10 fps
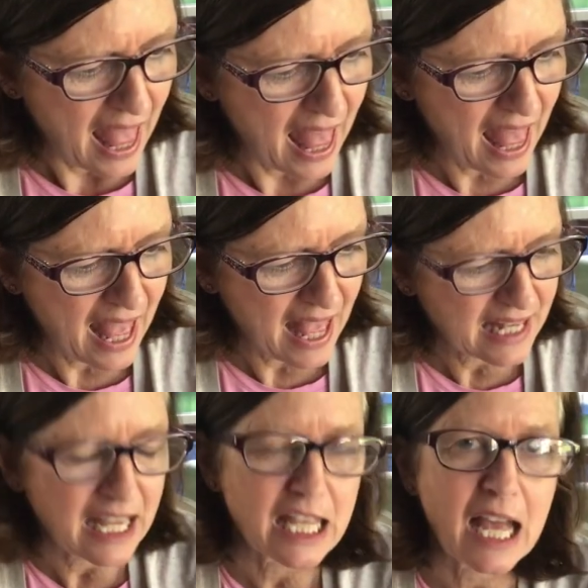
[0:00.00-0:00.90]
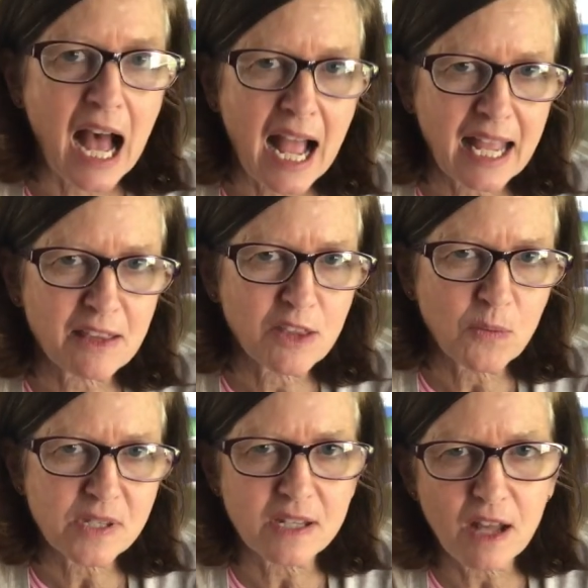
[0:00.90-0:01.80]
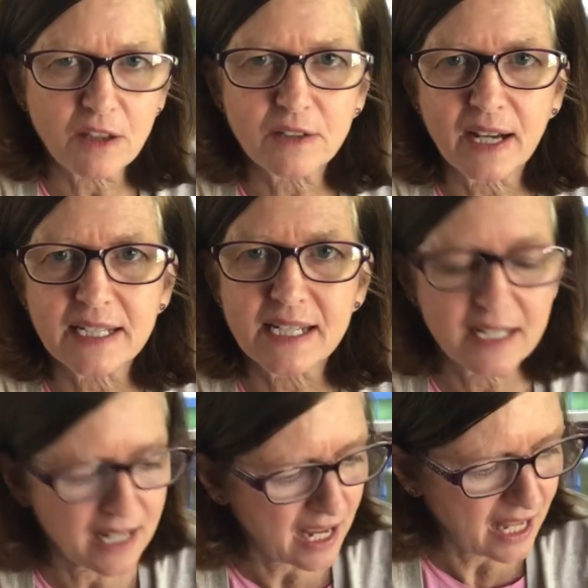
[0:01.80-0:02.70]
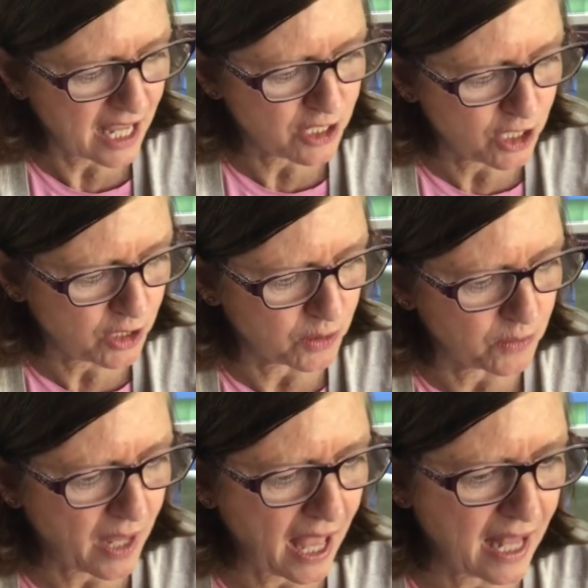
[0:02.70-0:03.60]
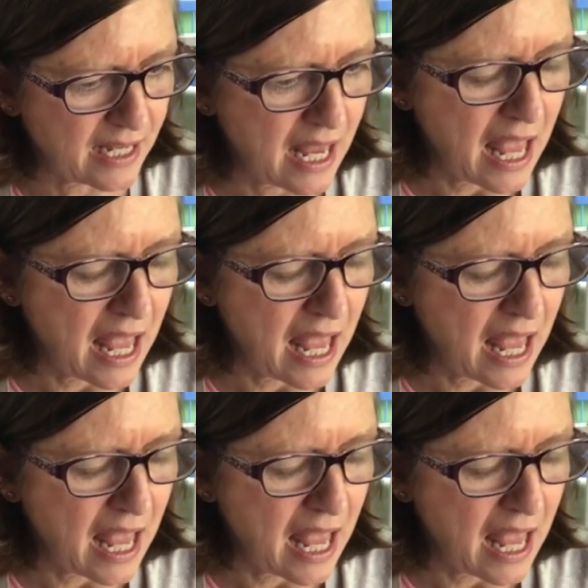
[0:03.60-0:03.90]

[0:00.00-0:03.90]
And there was another idea I had too, and